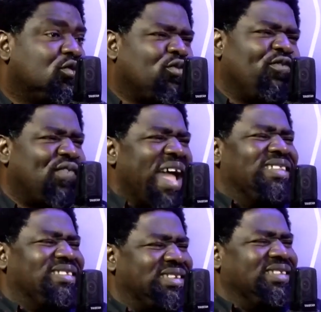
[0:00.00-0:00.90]
to
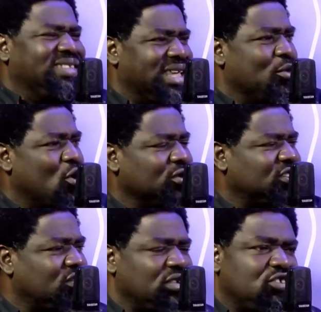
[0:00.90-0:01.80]
fight the same
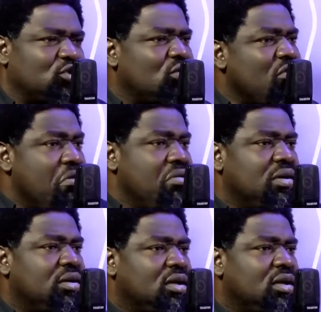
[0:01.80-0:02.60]
God's creature. No.